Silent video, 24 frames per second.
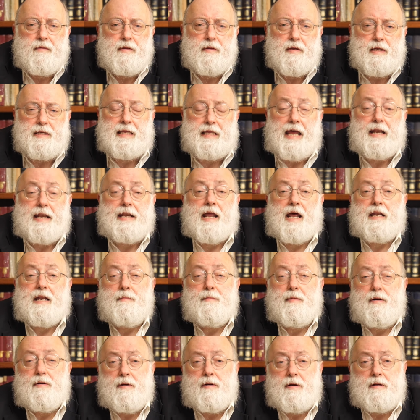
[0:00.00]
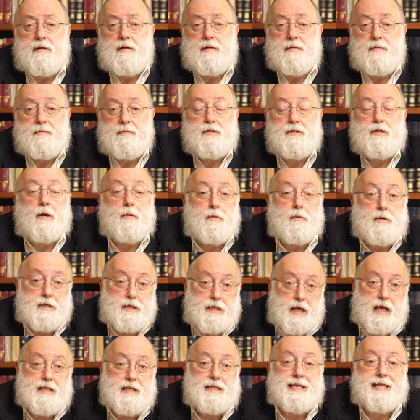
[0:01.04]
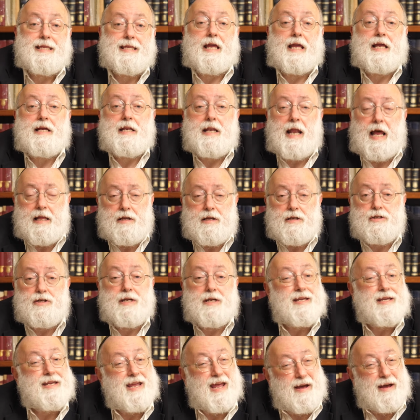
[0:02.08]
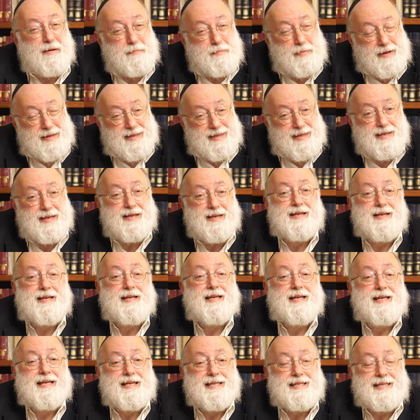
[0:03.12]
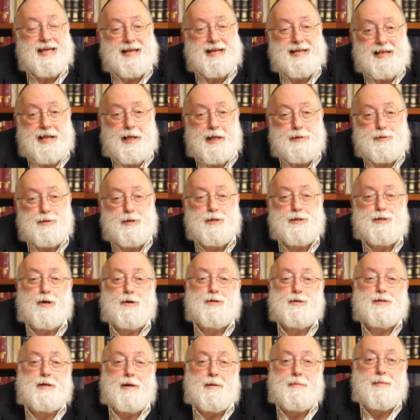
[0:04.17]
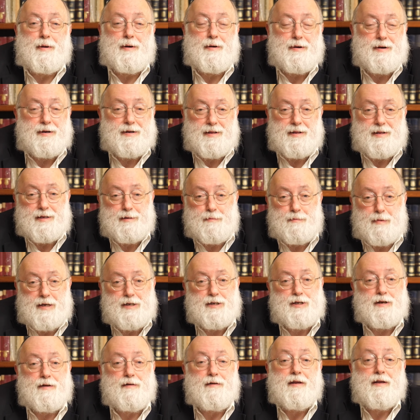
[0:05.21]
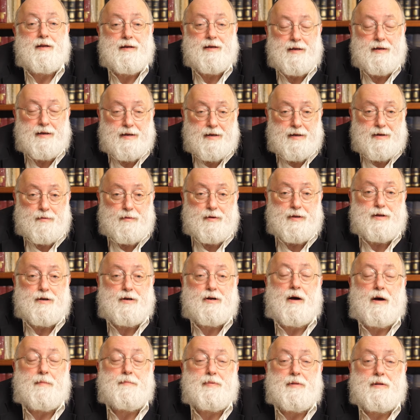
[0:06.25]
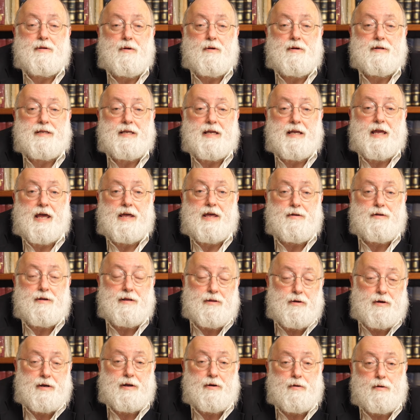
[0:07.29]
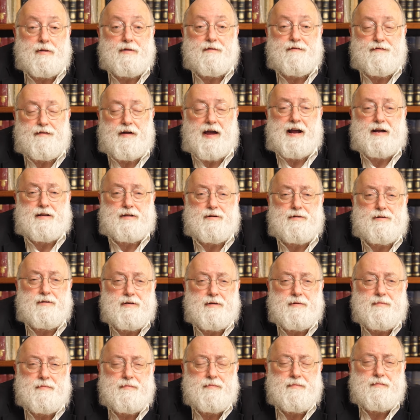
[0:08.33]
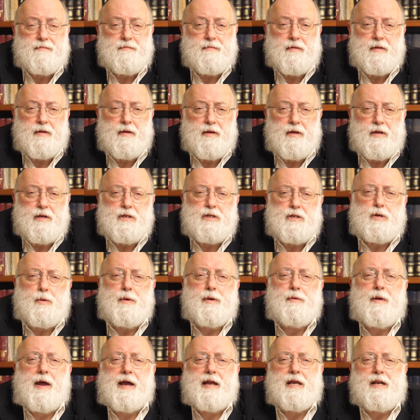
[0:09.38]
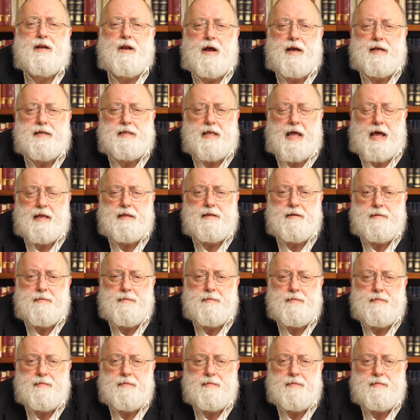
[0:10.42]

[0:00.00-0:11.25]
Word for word: Is that not a miracle? So we'll say it's the technology. Yeah, but technology is also a miracle, especially when you couple it all together, you look at all the factors. So we recognize that.